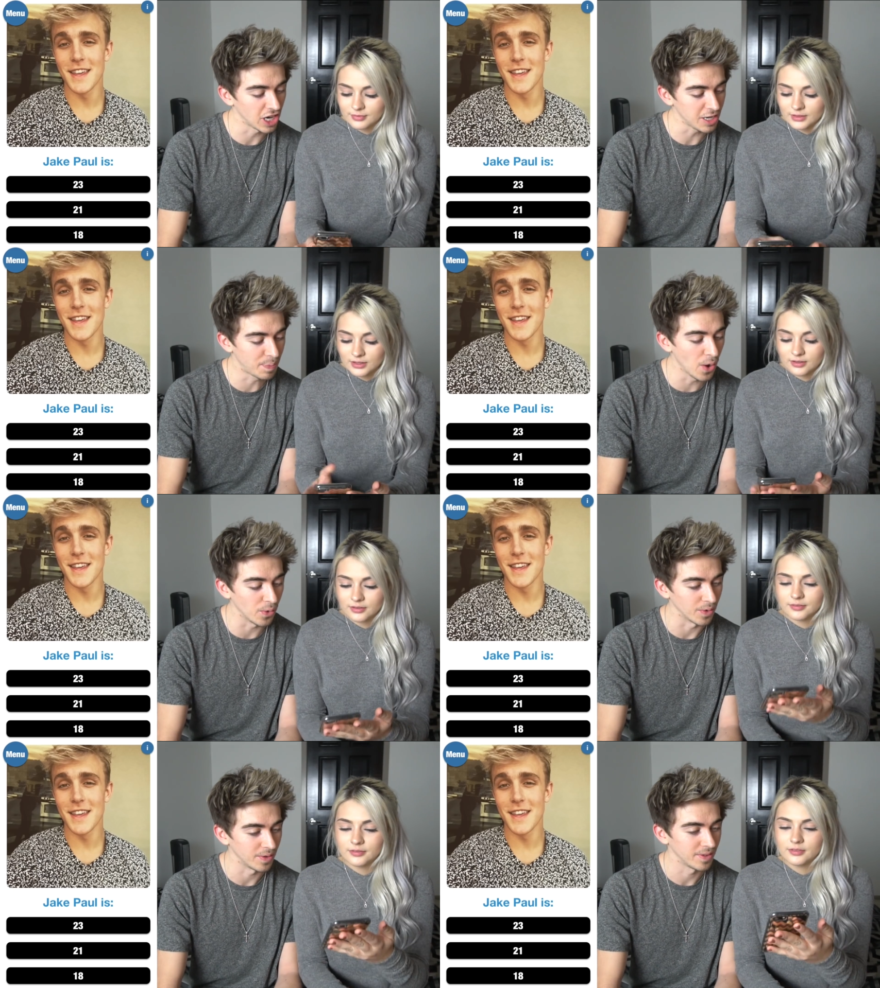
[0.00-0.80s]
Speaker 1: Jake
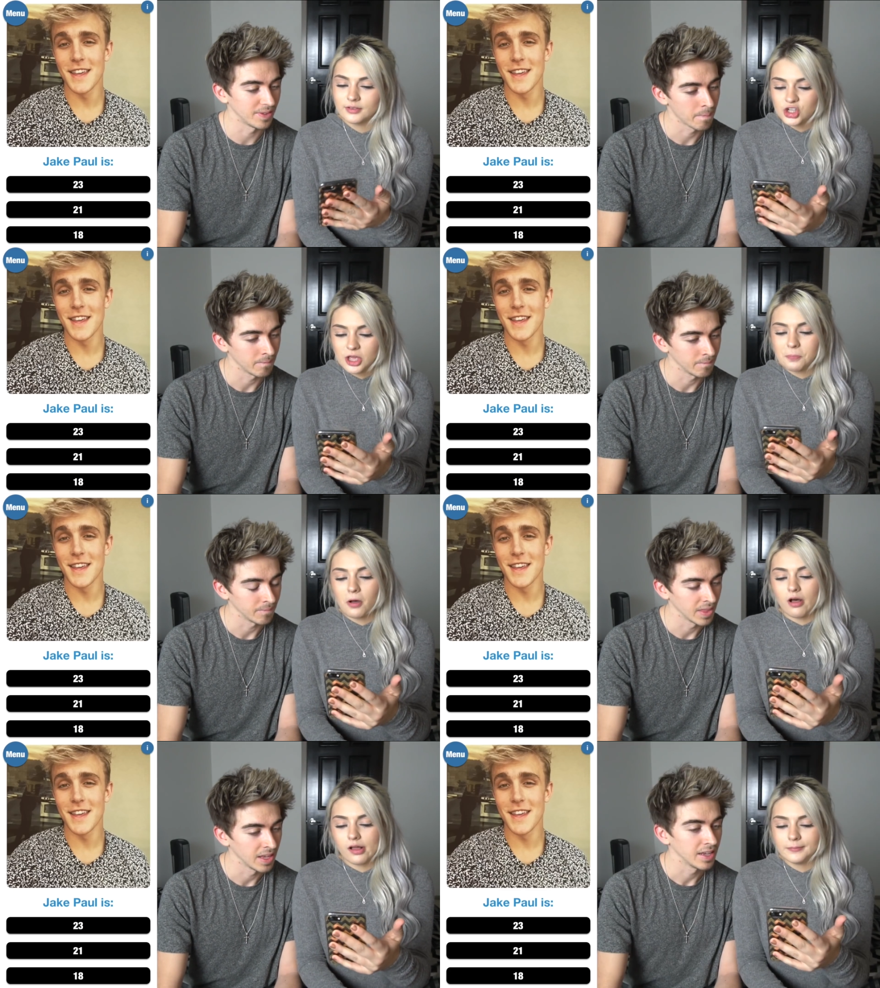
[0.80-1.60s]
Paul.
Speaker 2: Jake
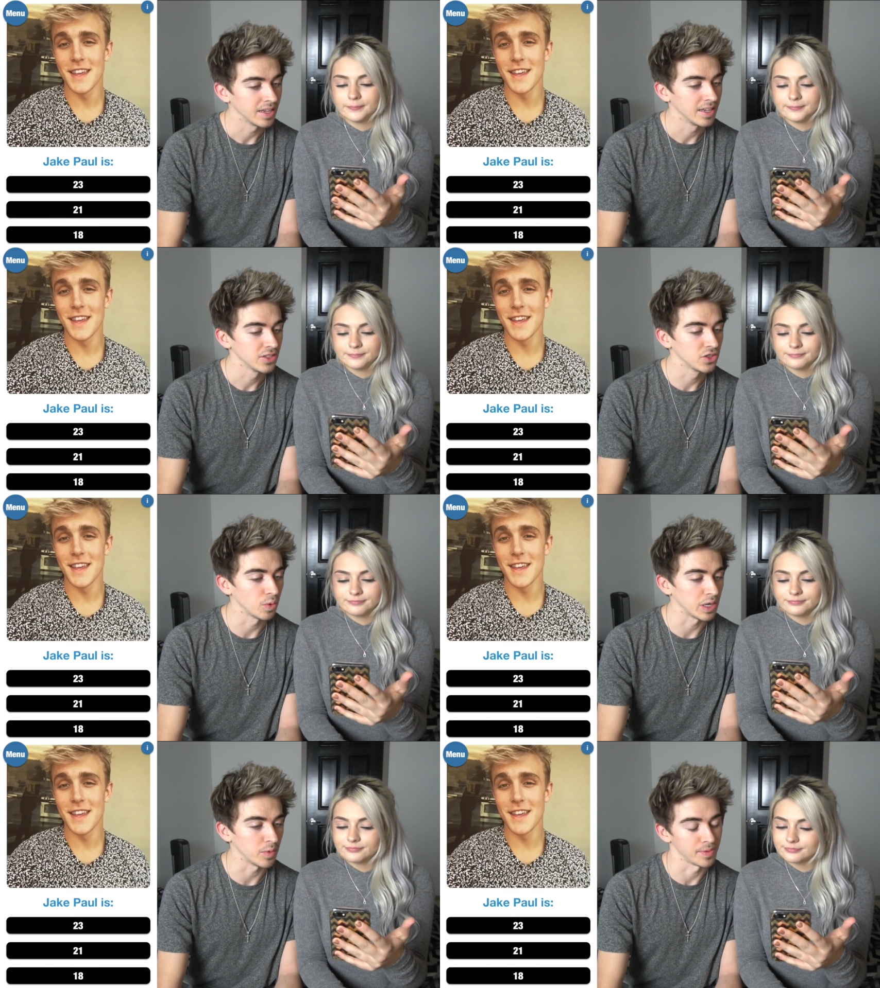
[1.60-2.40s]
Paul.
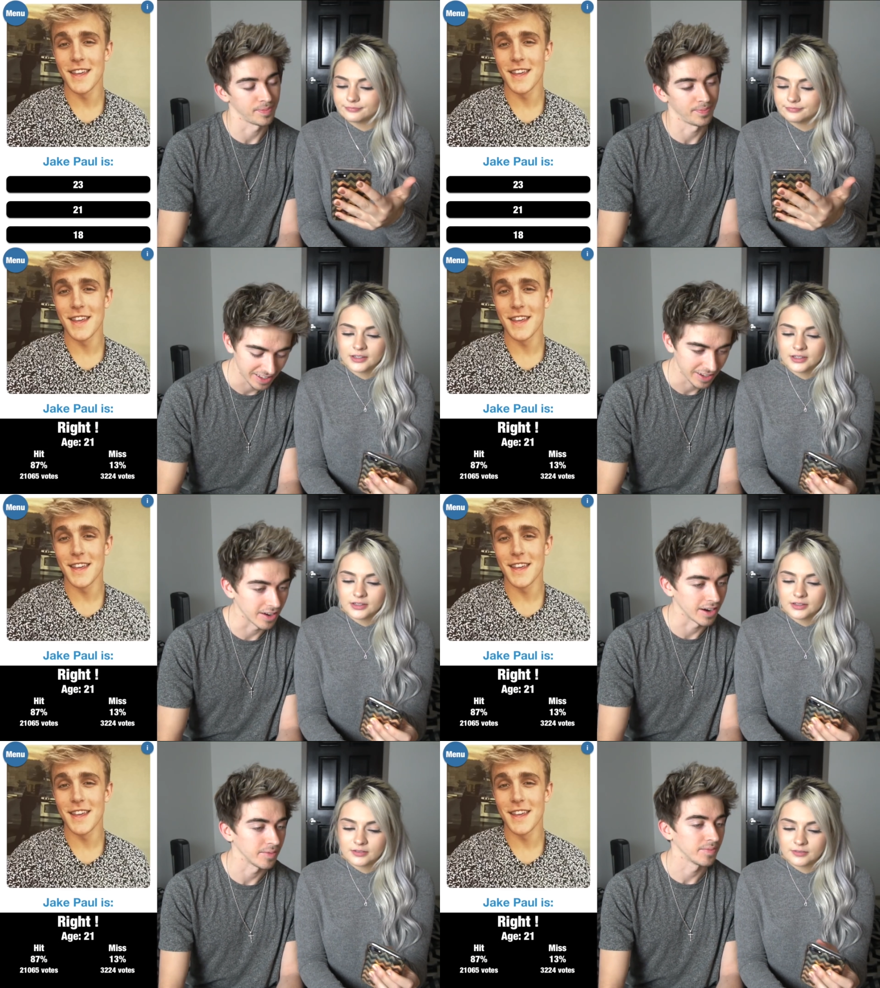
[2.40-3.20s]
Speaker 1: 21. All
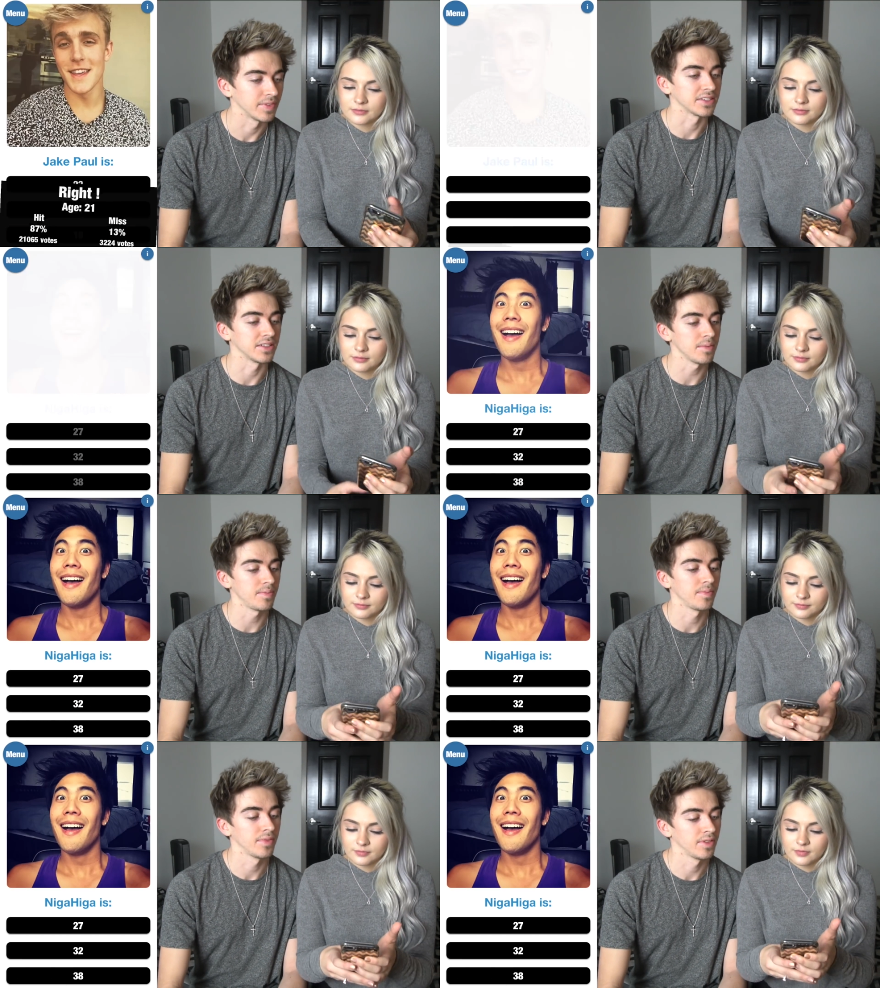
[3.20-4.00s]
right. Next
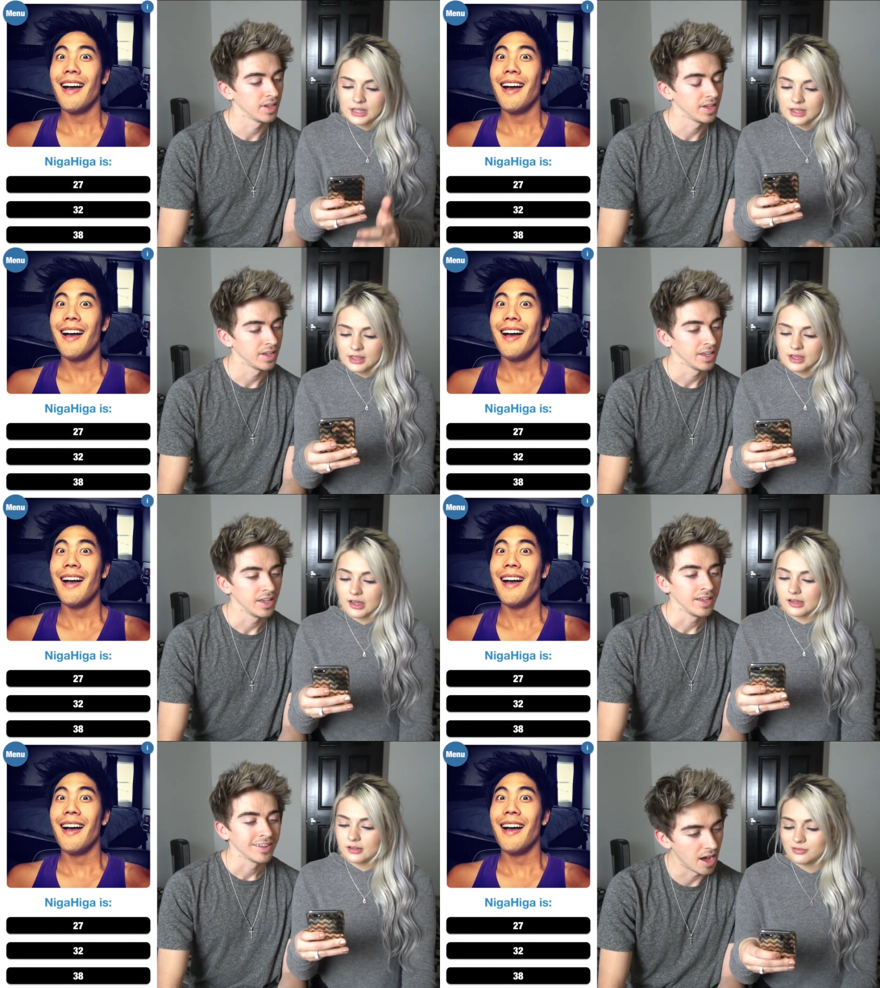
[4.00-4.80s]
up.
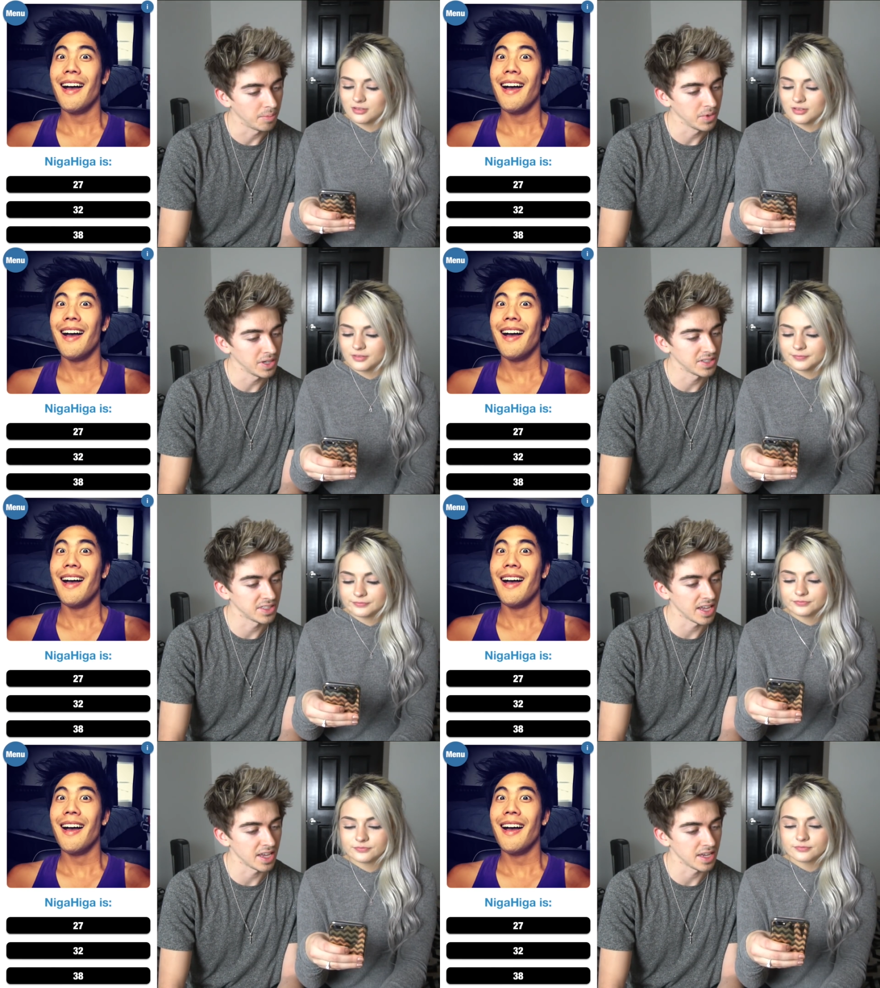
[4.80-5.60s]
Speaker 2: Nigahiga.
Speaker 1: I'm gonna
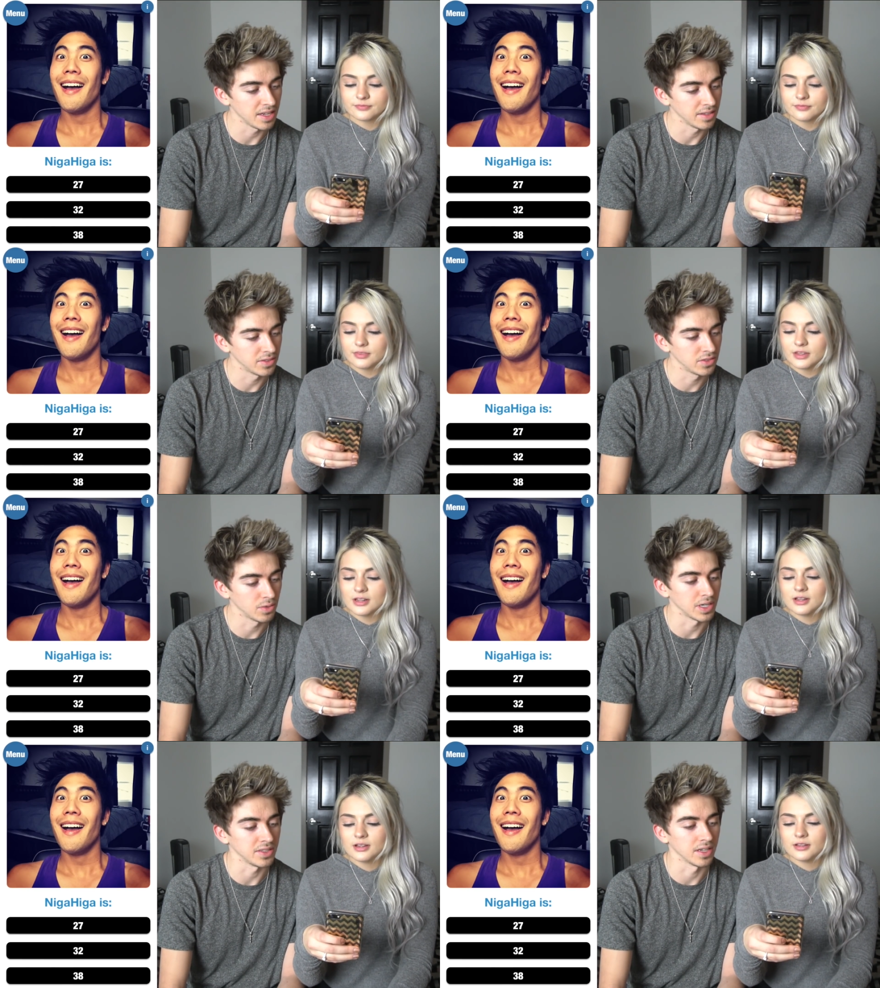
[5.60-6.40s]
say
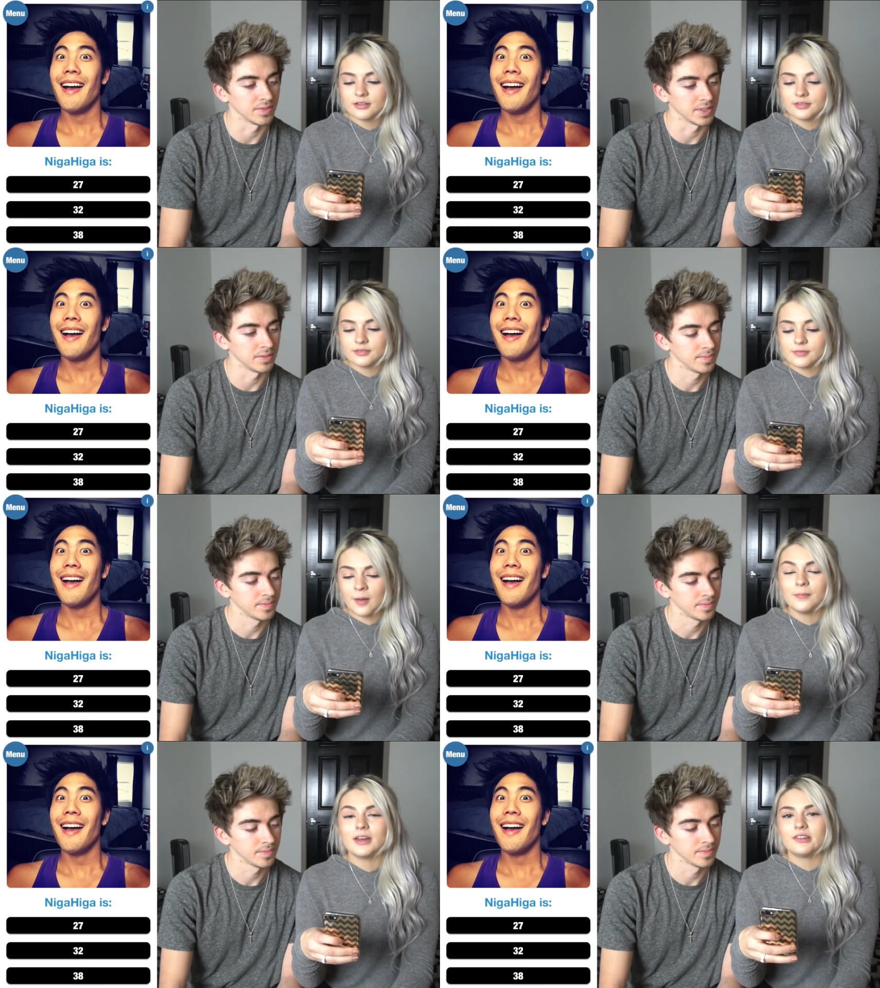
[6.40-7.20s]
27.
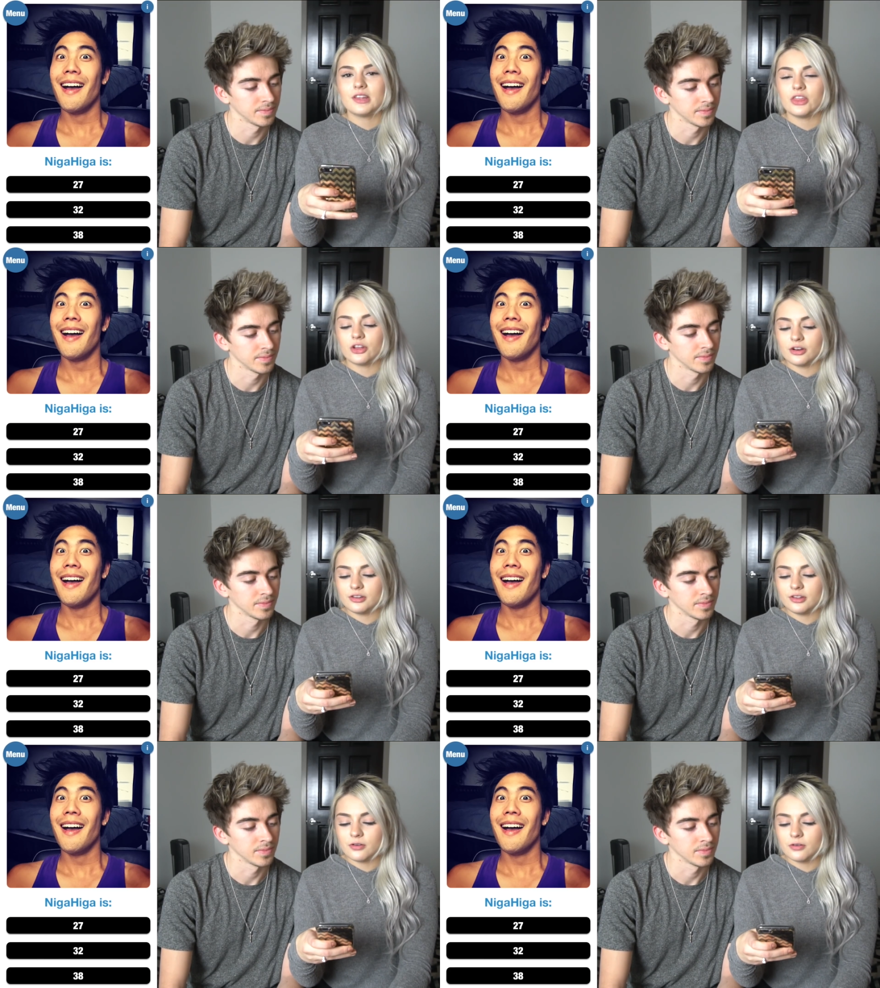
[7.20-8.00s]
Speaker 2: I'm gonna say
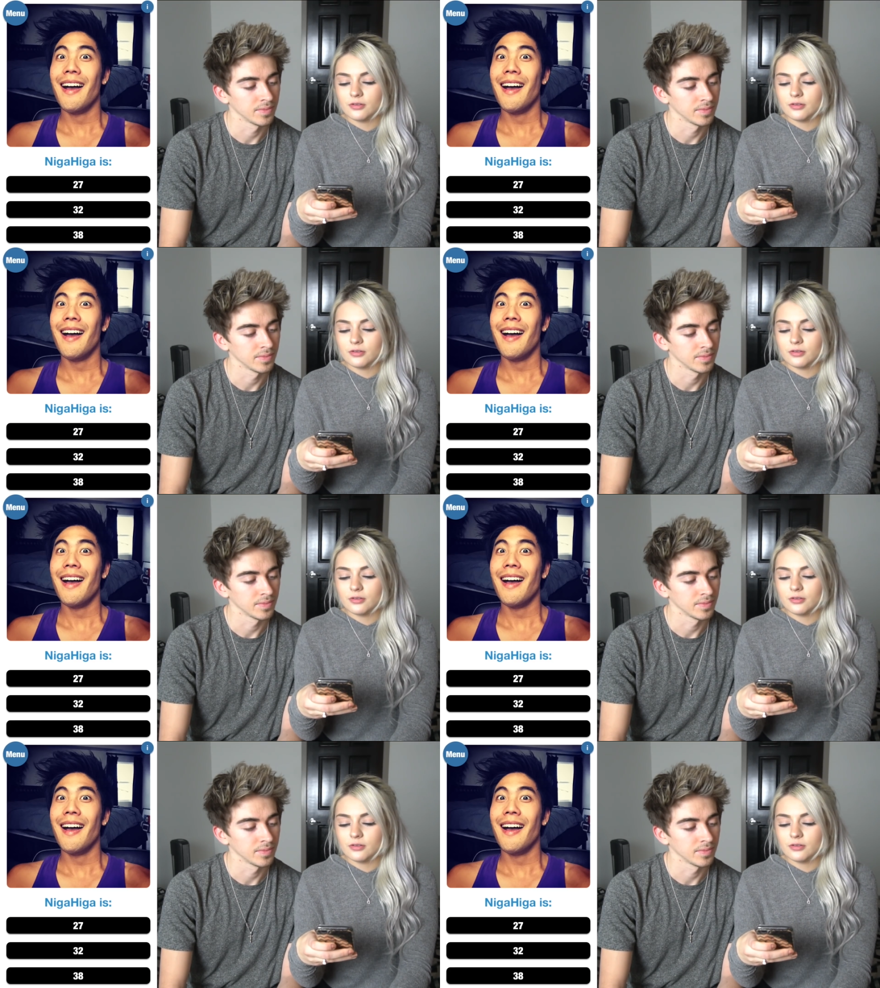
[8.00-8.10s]
32.